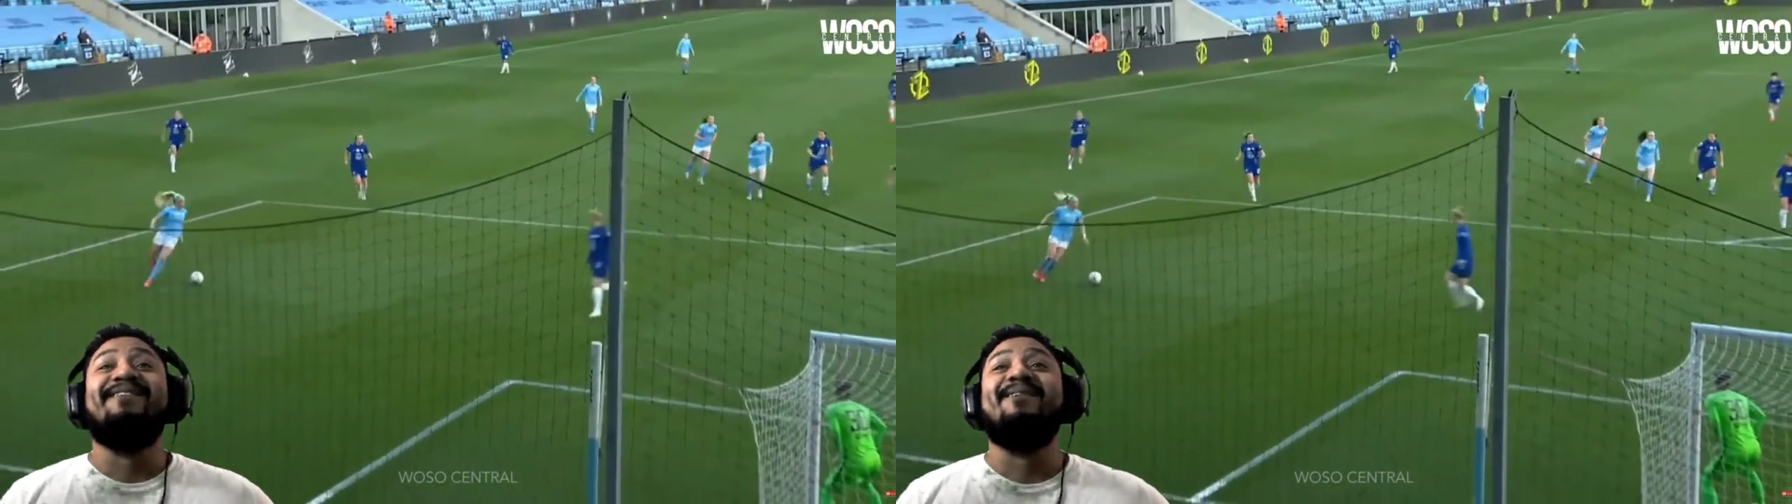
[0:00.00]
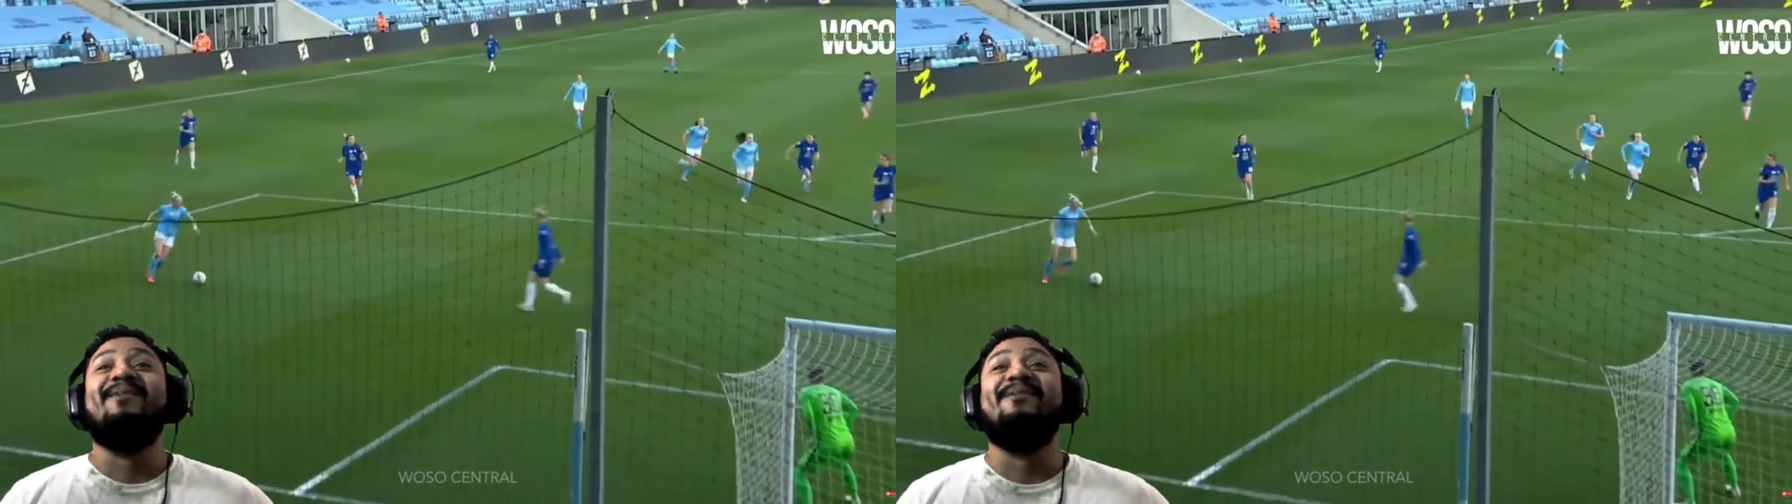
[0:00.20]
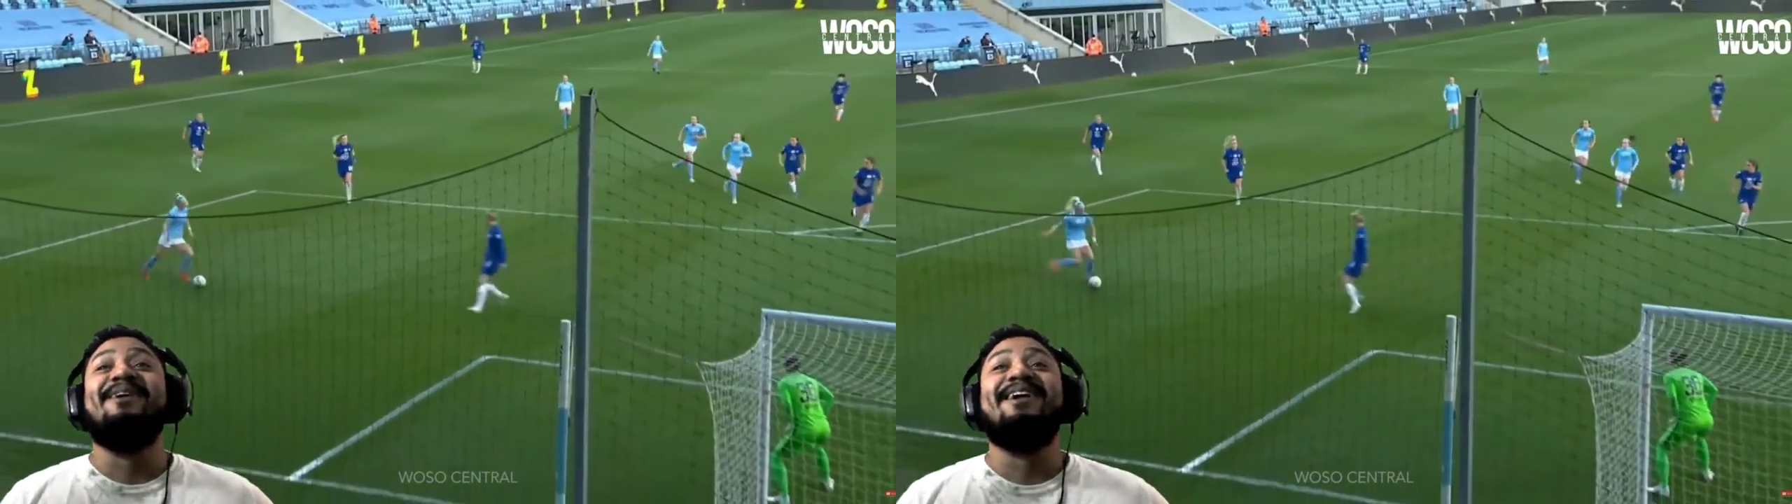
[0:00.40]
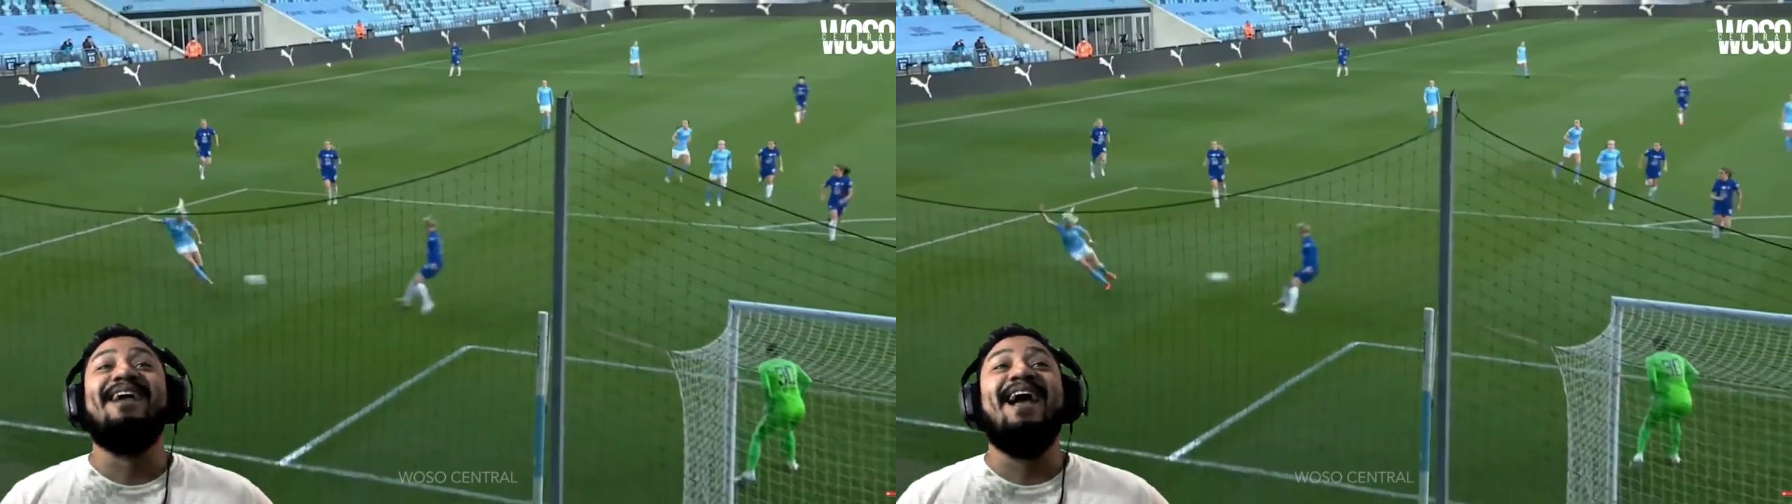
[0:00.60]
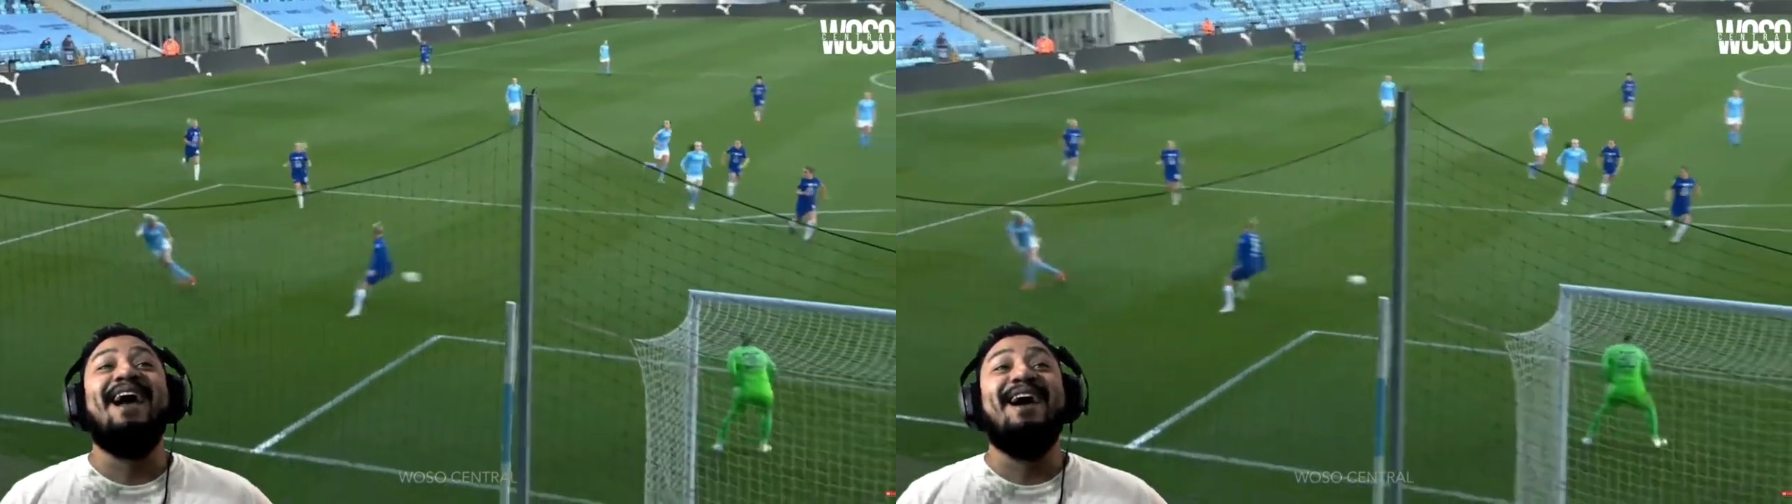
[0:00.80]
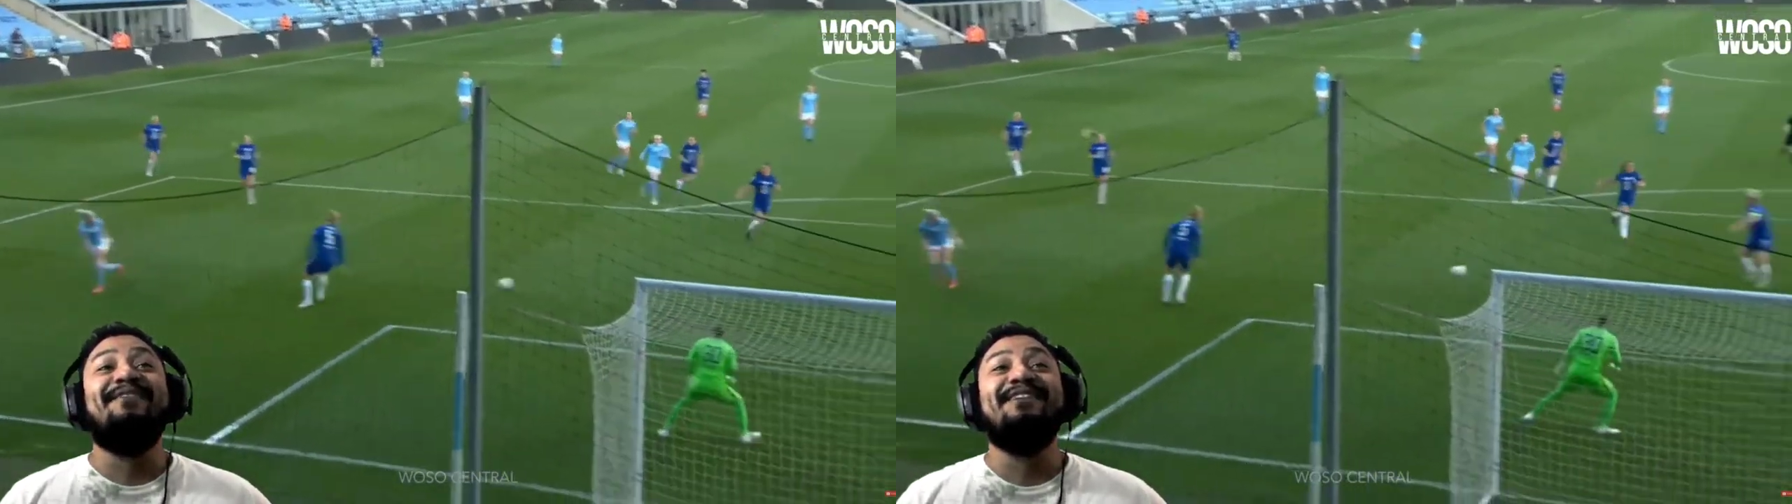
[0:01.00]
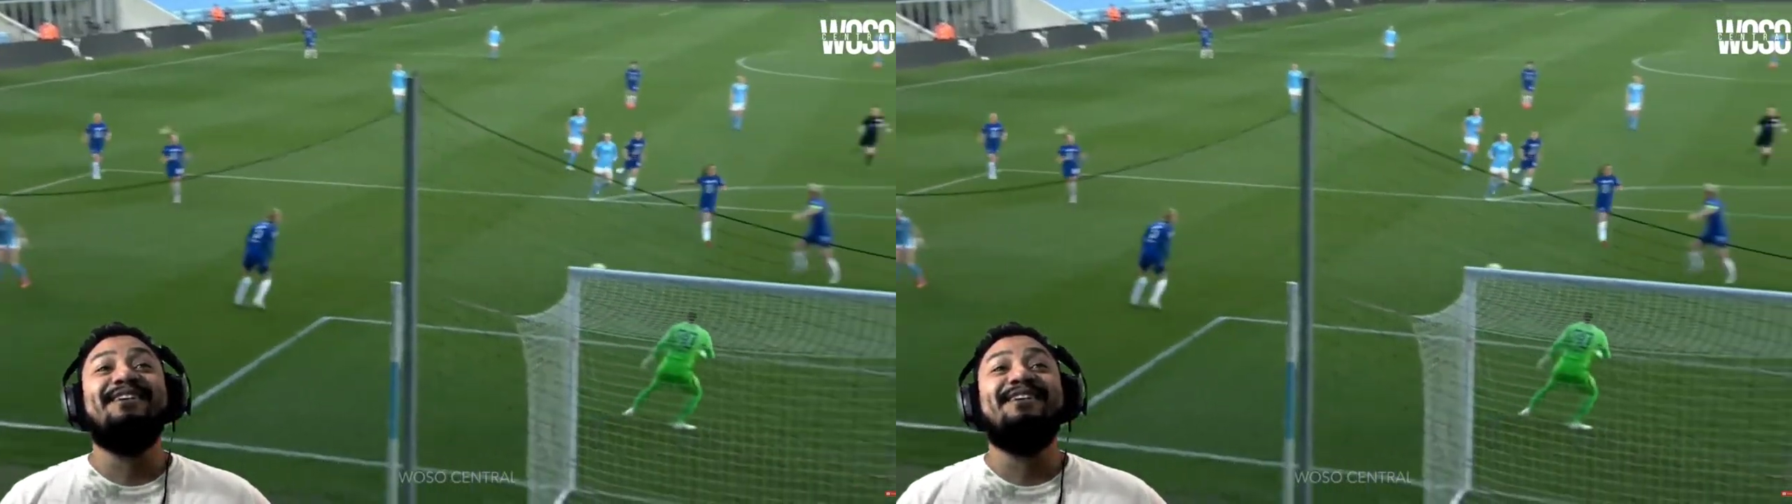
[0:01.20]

go cap.